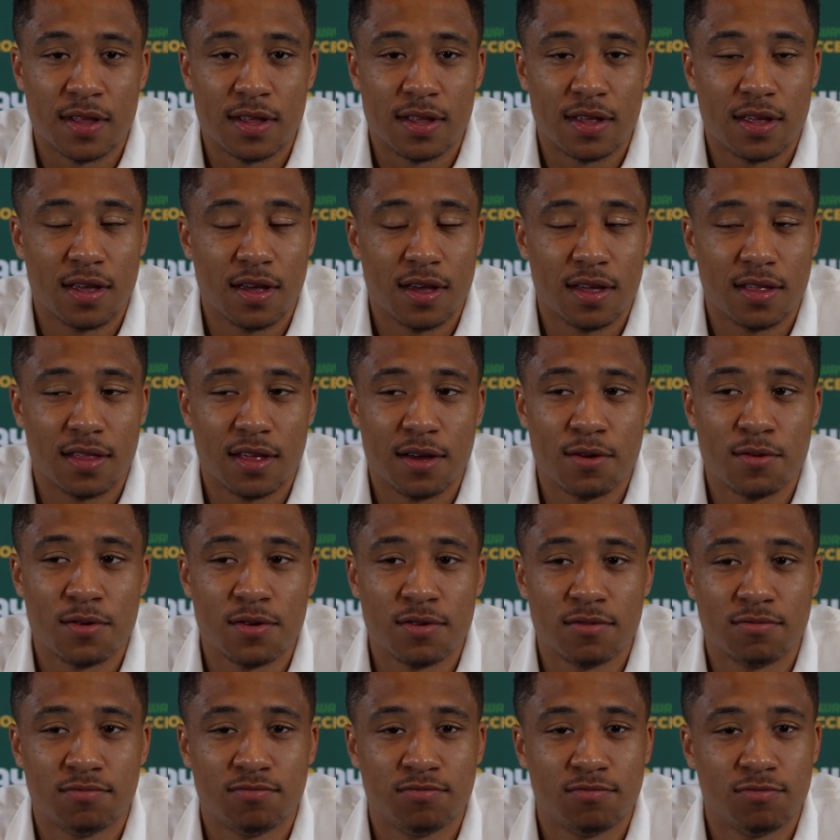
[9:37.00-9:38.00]
Yeah, they
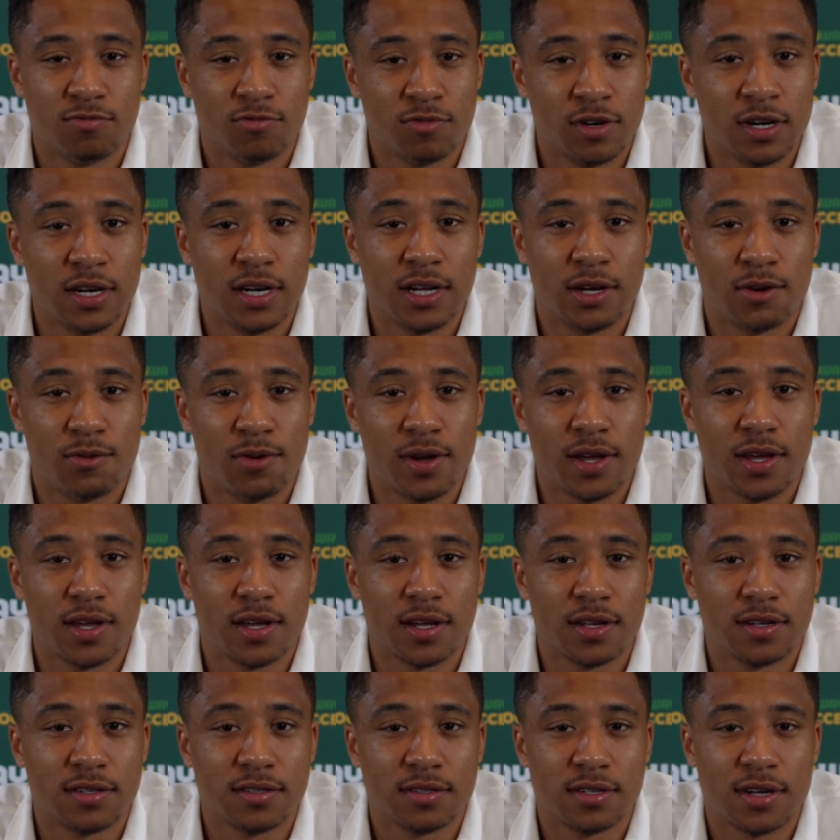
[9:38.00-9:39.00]
were really quick
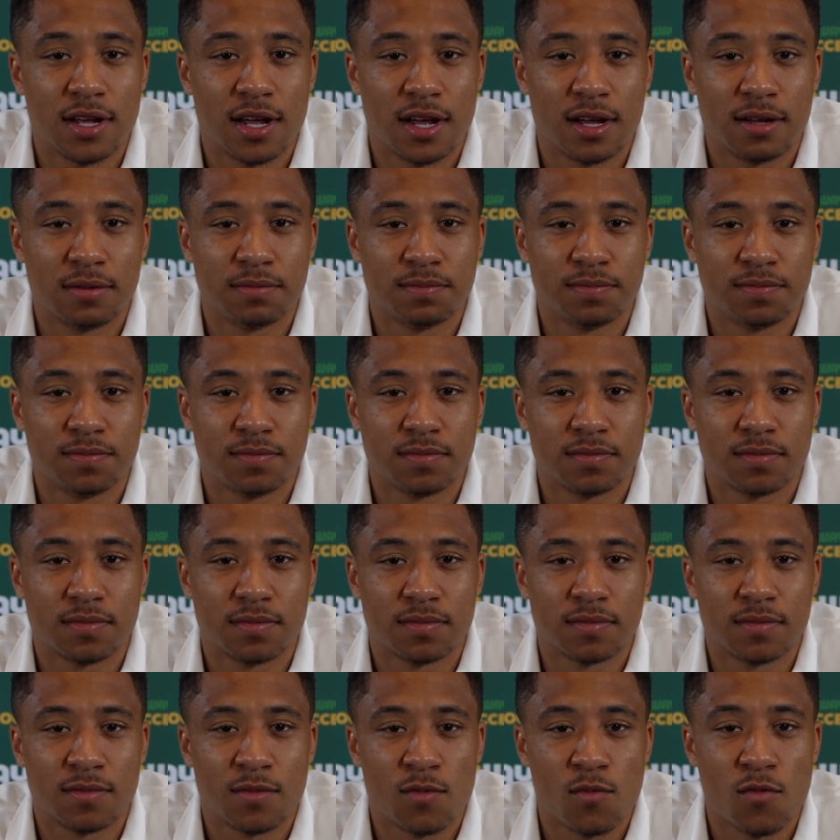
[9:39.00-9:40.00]
in um,
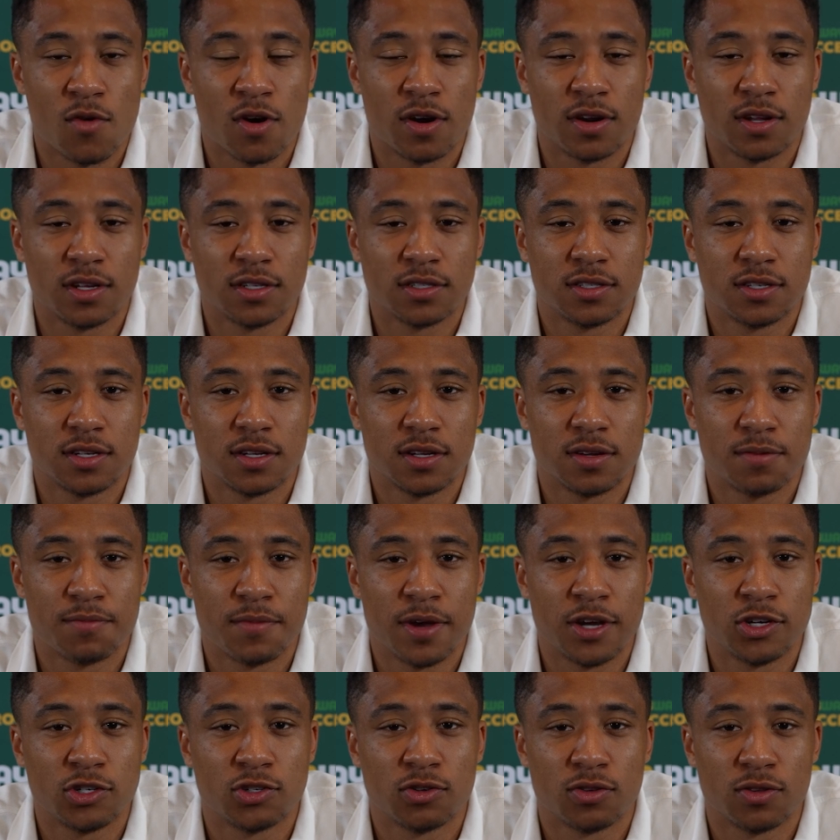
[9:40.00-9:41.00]
wanting to
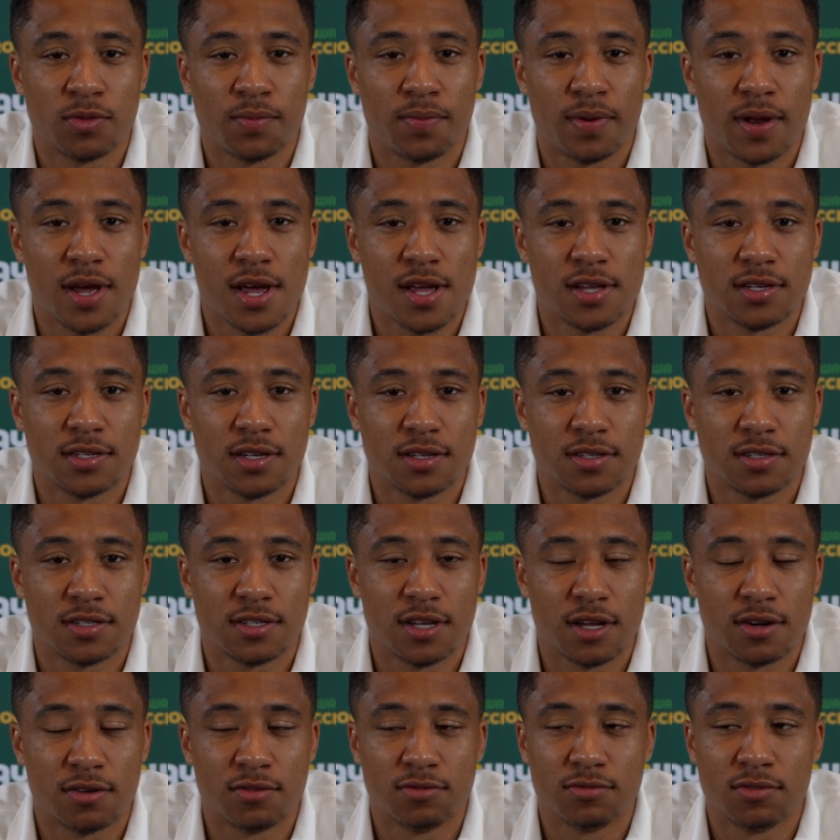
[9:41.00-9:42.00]
make sure the players that
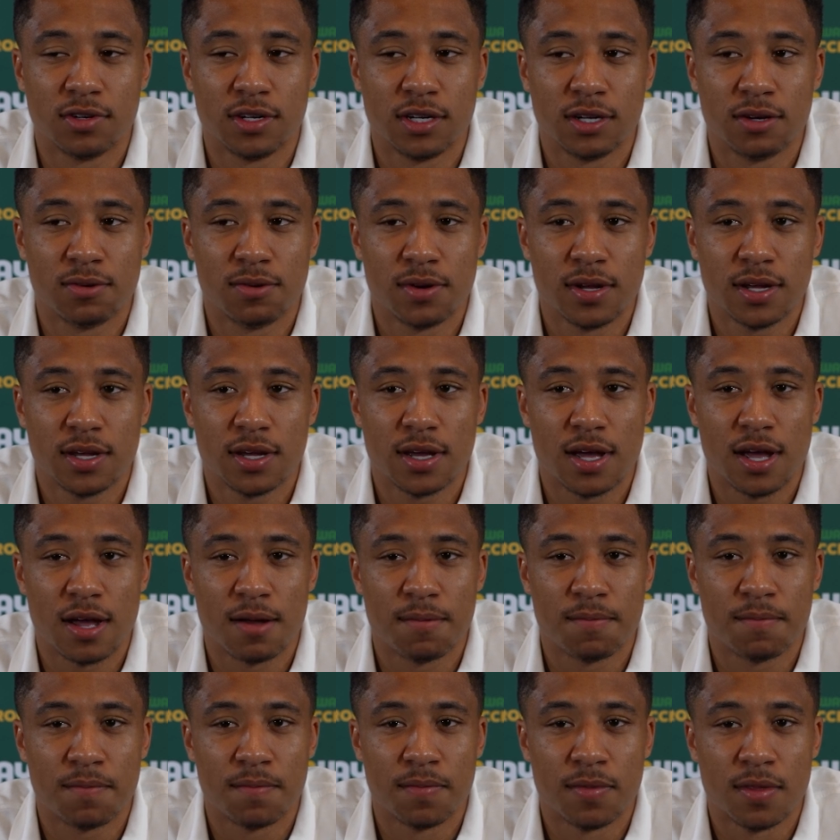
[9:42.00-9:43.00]
settled really quick.
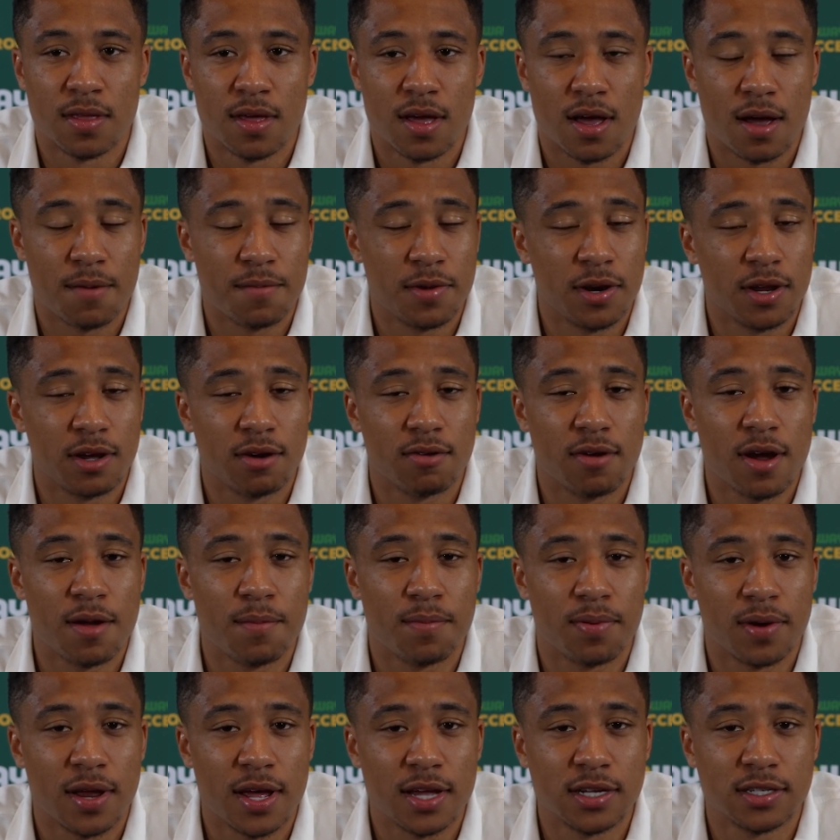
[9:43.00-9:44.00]
Um, I'm in a
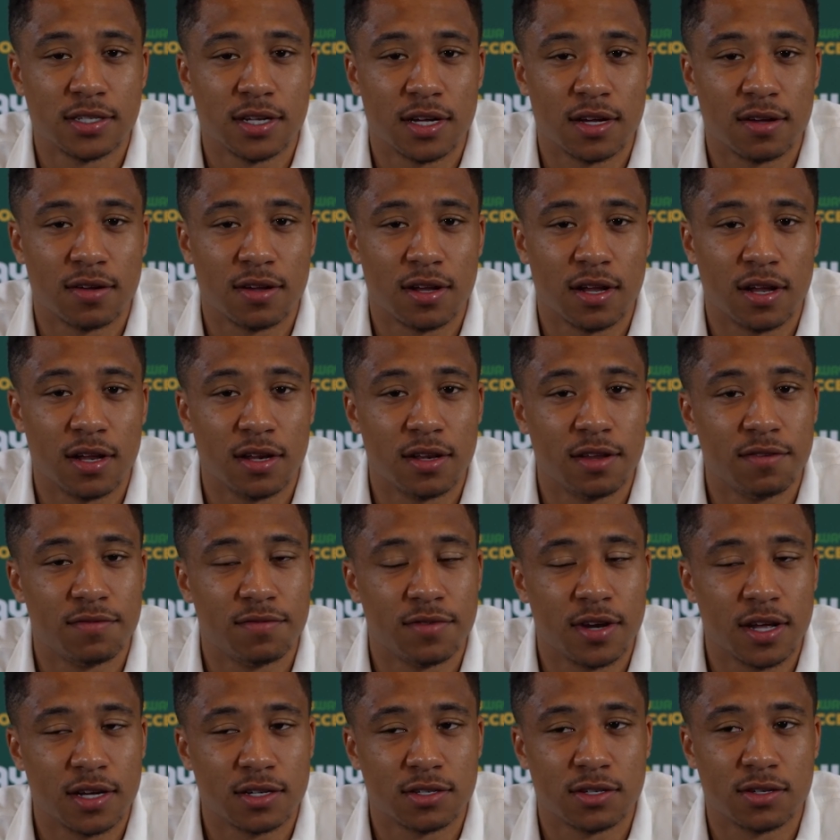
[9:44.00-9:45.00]
great place. I, I live
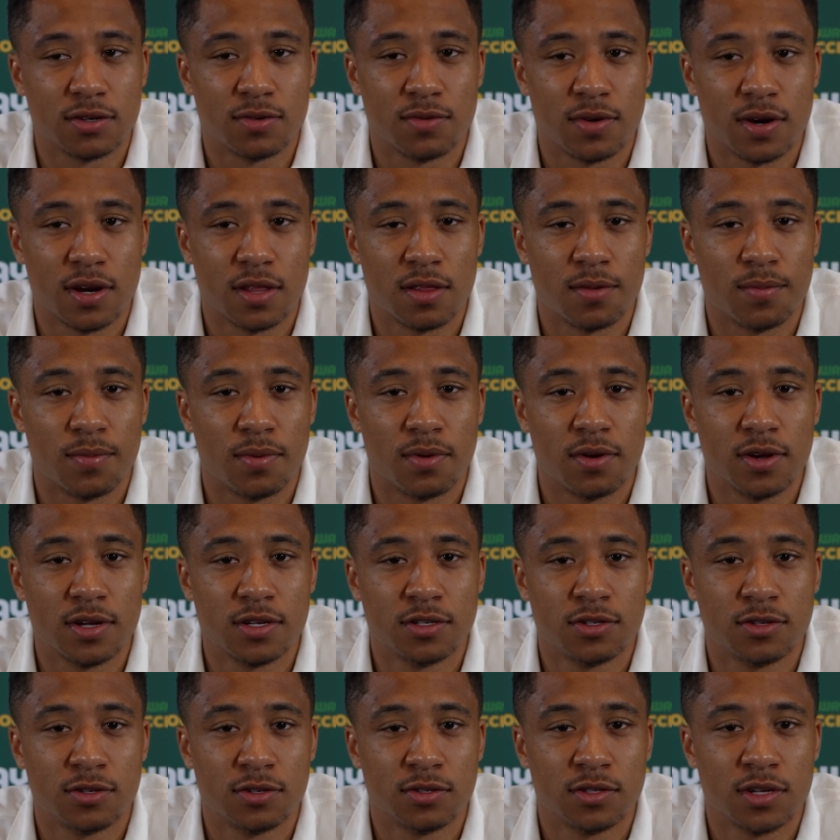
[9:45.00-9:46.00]
next to one of the
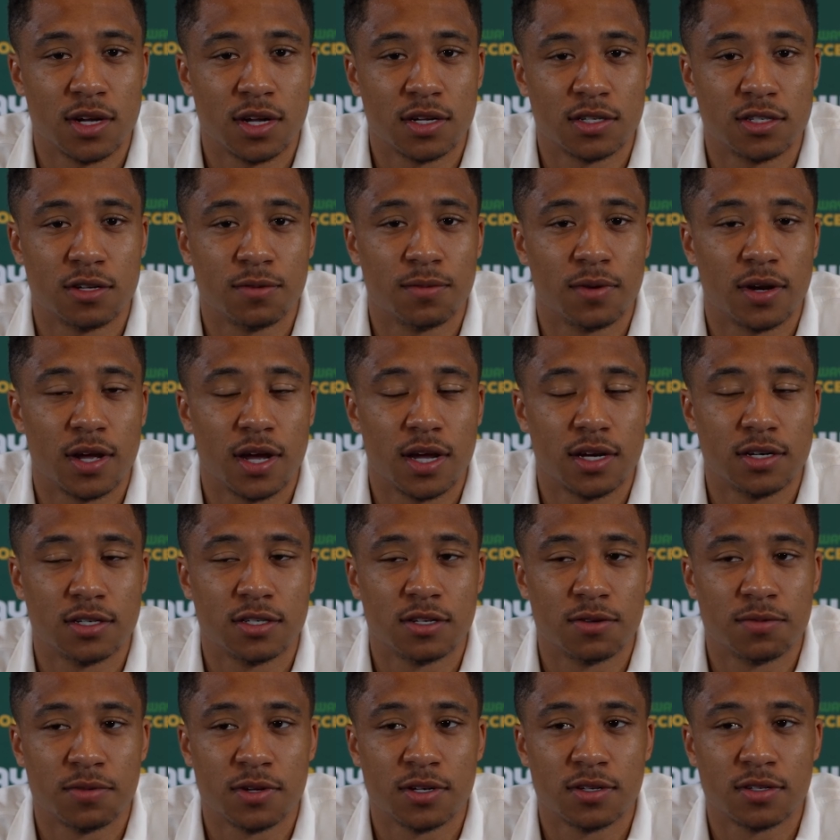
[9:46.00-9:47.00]
boys who's a similar age
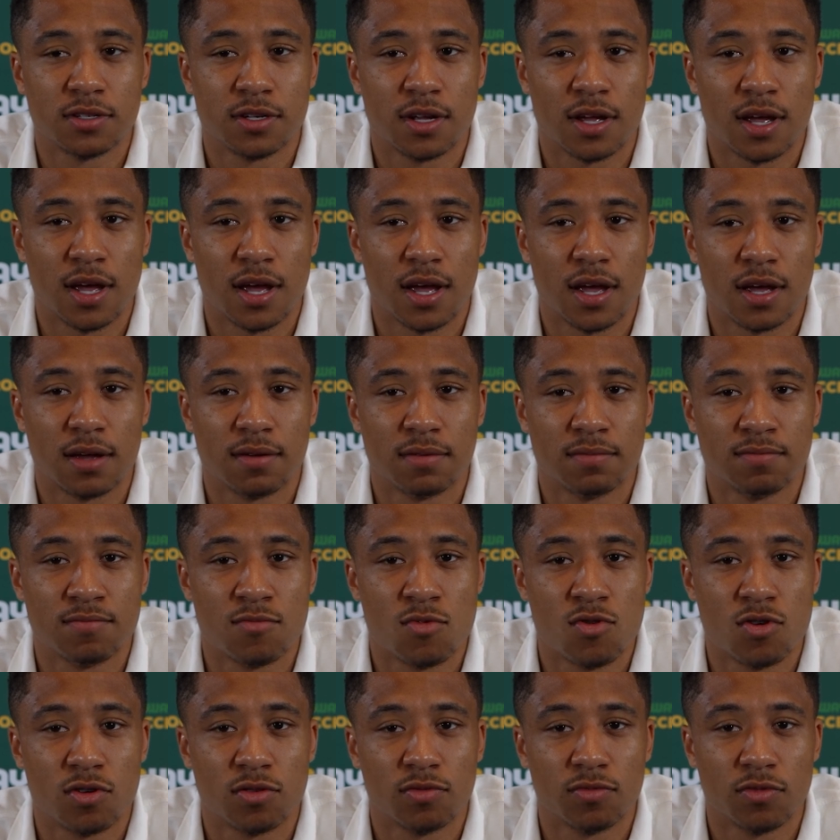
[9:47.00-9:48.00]
to me, uh,
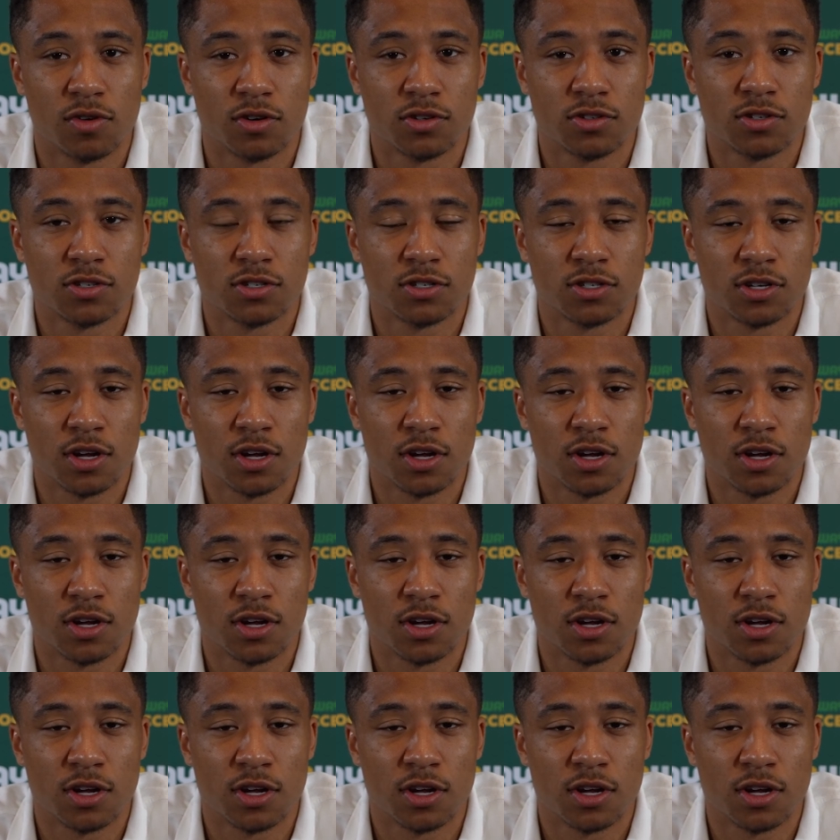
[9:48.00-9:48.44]
Morgan Rogers.